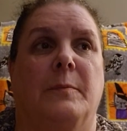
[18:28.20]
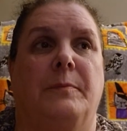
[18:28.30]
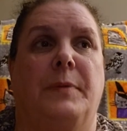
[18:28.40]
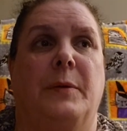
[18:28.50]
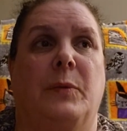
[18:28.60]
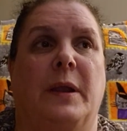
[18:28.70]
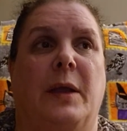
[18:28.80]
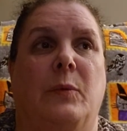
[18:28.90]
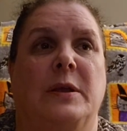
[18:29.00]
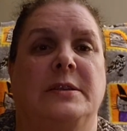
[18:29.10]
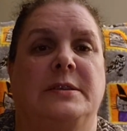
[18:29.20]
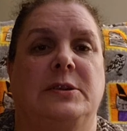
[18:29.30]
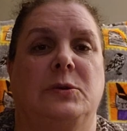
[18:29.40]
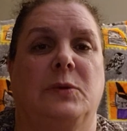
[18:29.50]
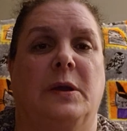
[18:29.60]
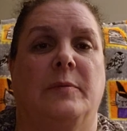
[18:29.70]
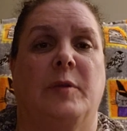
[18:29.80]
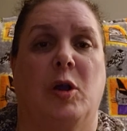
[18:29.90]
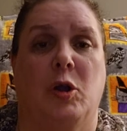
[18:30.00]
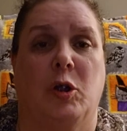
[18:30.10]
But when I went to
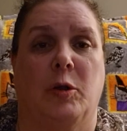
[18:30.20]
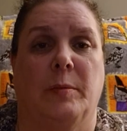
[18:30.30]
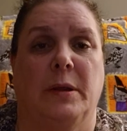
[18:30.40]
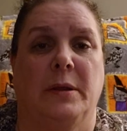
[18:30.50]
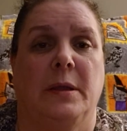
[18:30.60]
Carm,